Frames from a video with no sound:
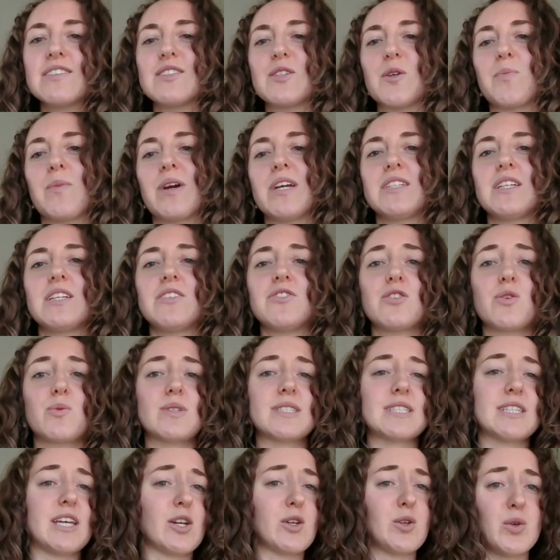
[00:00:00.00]
So my teacher
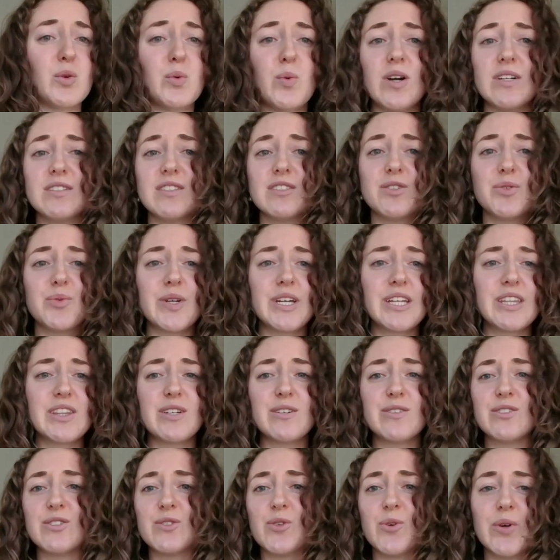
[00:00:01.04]
was like, Who wants to read
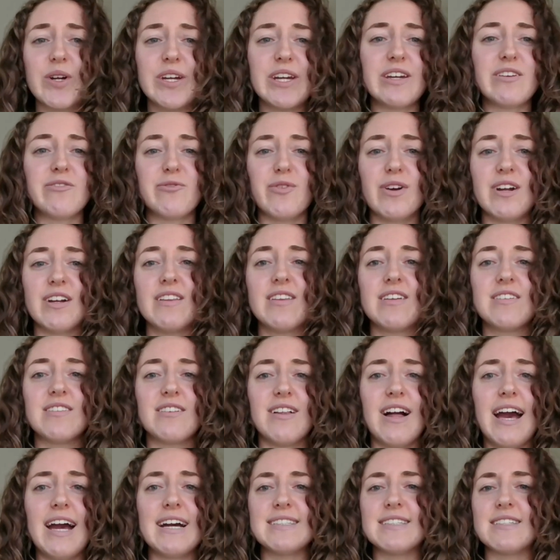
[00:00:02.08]
their story in front of the
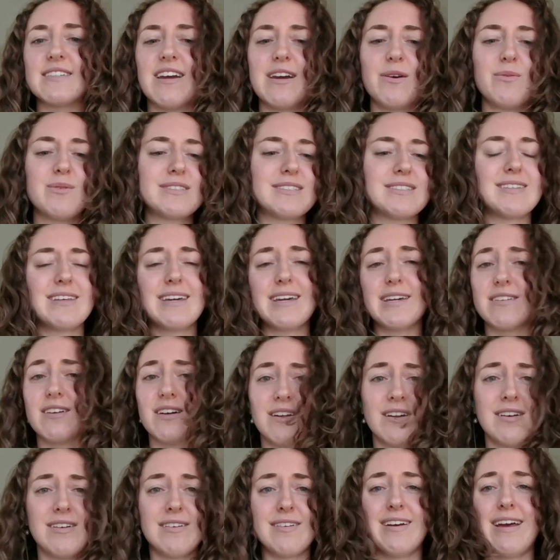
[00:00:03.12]
class? And I was like,
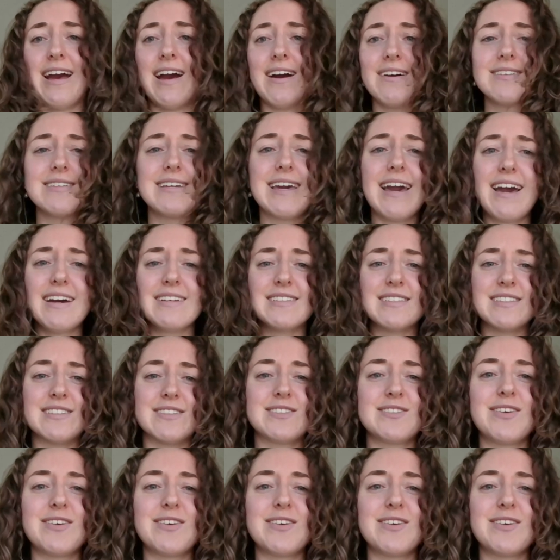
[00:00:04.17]
oh, Hell yes.